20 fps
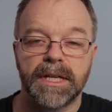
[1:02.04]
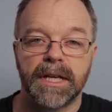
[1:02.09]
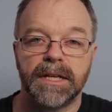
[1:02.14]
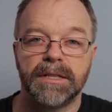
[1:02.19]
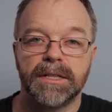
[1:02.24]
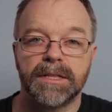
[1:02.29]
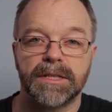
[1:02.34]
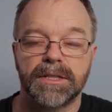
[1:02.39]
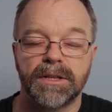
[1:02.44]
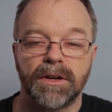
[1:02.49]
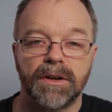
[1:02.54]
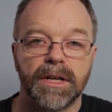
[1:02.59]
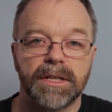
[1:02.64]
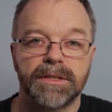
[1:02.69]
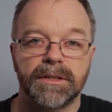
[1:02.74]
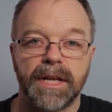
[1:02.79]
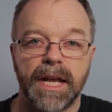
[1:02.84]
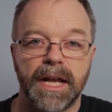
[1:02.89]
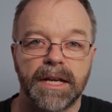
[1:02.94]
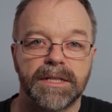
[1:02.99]
and decides
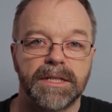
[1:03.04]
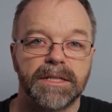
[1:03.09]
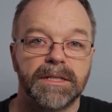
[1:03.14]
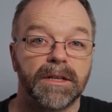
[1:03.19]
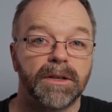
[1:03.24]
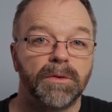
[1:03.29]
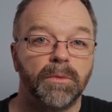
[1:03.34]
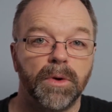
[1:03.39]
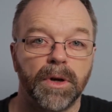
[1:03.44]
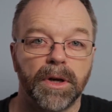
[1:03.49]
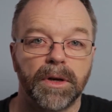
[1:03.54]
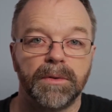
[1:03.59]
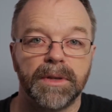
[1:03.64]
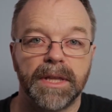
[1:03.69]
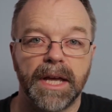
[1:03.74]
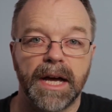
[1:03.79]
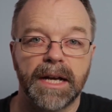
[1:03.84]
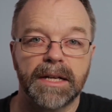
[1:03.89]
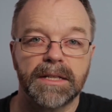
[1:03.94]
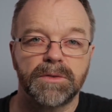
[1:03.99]
on how she's going to work with
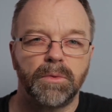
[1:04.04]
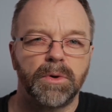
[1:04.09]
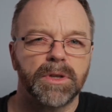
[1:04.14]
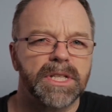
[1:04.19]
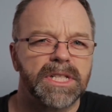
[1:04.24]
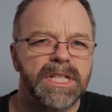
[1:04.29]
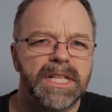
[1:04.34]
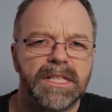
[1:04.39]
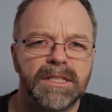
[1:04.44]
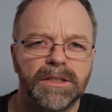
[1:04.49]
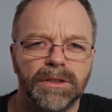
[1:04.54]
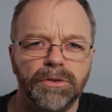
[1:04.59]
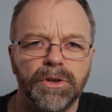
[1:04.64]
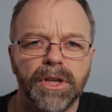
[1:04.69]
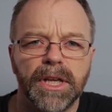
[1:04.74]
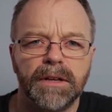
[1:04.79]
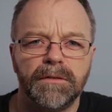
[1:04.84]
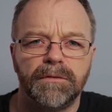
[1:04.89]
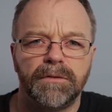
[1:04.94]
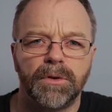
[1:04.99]
artists, what she's
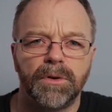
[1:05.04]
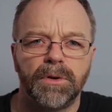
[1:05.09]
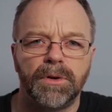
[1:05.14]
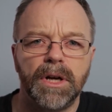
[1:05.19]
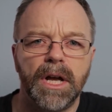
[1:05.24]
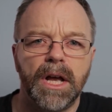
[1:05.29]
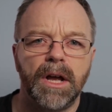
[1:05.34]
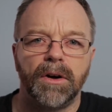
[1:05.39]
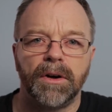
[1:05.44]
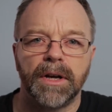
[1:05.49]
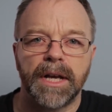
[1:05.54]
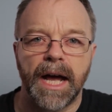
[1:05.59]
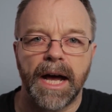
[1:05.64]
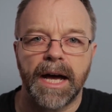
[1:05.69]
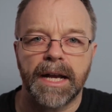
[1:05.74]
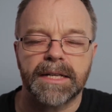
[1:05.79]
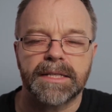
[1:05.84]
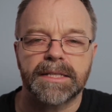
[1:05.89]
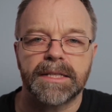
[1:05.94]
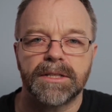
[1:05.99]
looking for on
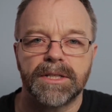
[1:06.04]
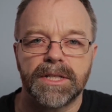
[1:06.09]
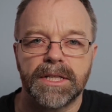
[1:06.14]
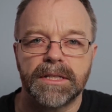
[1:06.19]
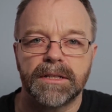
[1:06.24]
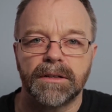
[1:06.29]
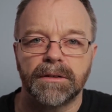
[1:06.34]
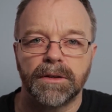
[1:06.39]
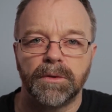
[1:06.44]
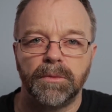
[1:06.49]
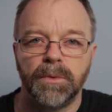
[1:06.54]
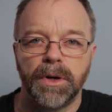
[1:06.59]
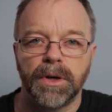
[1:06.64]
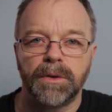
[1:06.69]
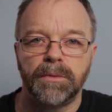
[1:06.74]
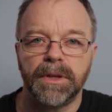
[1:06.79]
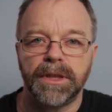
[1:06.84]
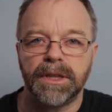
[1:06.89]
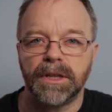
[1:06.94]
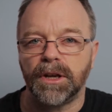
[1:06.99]
artists that she's going to work
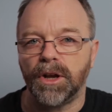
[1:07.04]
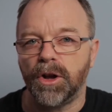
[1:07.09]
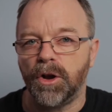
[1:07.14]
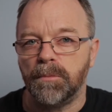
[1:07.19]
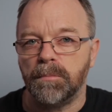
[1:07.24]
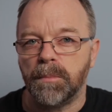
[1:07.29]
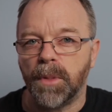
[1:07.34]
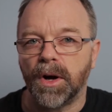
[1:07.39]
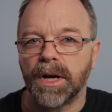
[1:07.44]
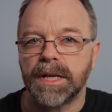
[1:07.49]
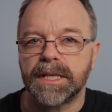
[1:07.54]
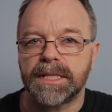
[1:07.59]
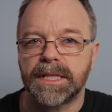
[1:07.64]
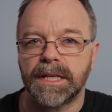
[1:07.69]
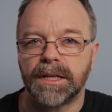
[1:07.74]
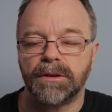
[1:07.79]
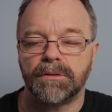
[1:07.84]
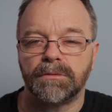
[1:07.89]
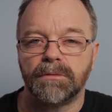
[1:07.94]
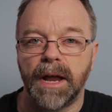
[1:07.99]
with, and her
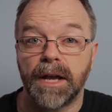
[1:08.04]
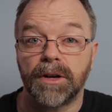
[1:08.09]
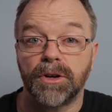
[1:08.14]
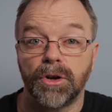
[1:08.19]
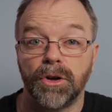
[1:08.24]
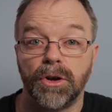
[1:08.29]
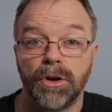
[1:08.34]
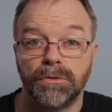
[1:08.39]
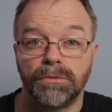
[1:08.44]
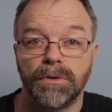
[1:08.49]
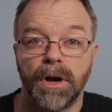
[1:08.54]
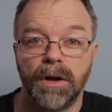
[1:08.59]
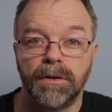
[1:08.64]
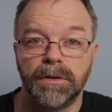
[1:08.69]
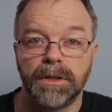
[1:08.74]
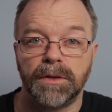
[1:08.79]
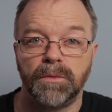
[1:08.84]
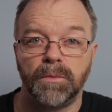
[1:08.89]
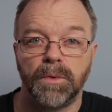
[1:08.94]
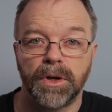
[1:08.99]
mindset around her
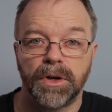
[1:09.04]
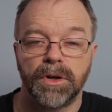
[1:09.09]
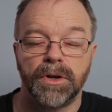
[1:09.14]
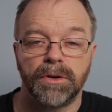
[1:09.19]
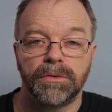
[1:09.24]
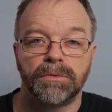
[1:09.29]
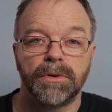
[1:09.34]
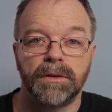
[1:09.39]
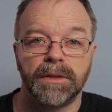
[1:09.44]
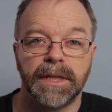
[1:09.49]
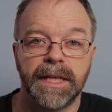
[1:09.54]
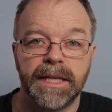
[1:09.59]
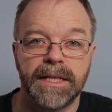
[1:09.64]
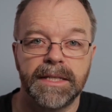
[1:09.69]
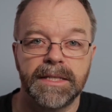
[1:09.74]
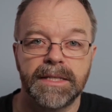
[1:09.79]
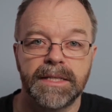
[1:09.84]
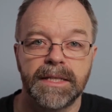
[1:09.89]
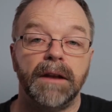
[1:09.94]
role and what her role is.